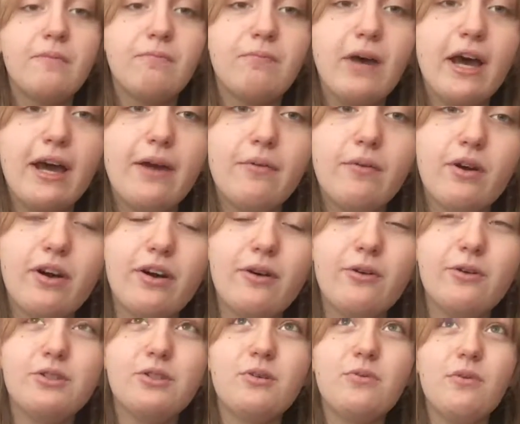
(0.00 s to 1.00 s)
but I want
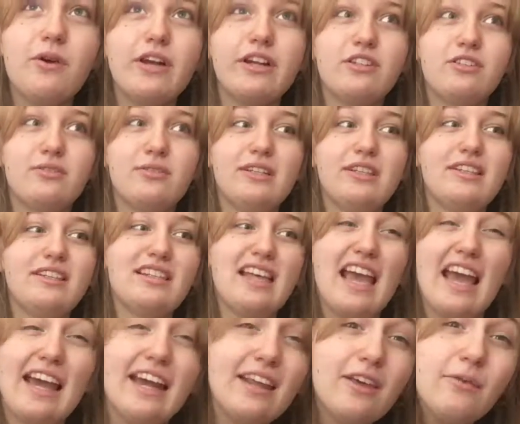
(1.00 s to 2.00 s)
also wanted to read this
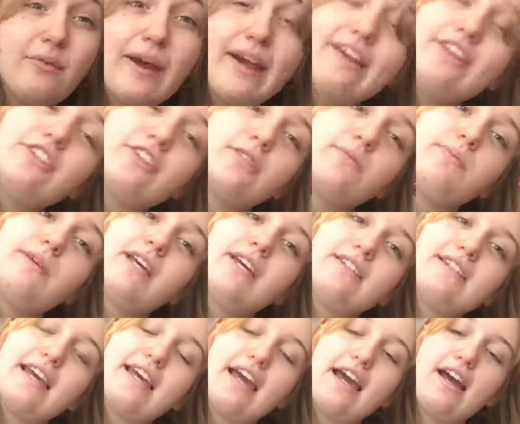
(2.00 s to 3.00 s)
anyway, just
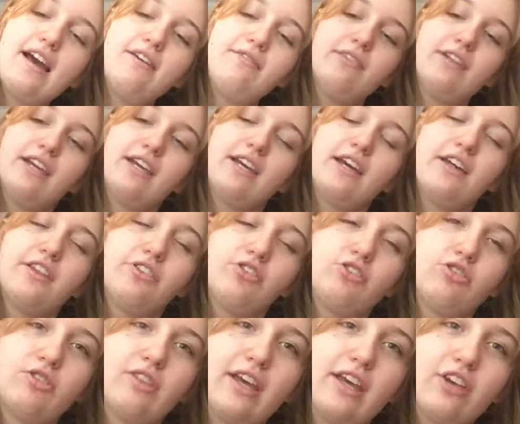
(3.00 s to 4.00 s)
because I have like a
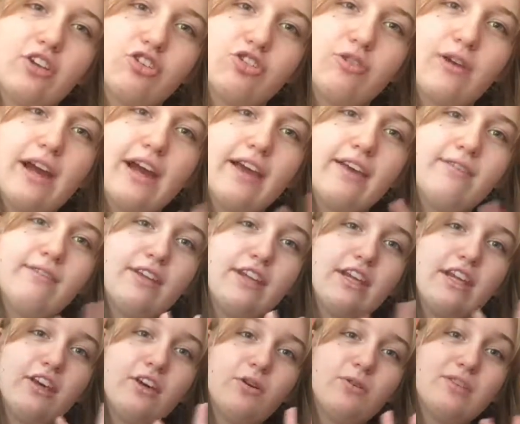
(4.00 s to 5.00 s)
like try
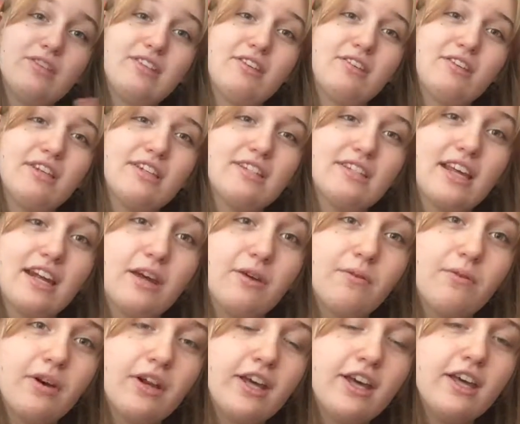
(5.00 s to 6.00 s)
video series that I
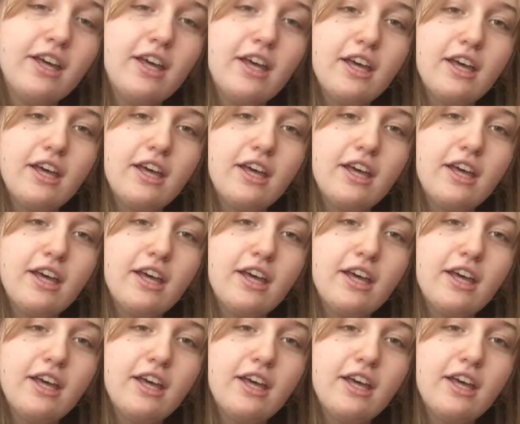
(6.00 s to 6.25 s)
want to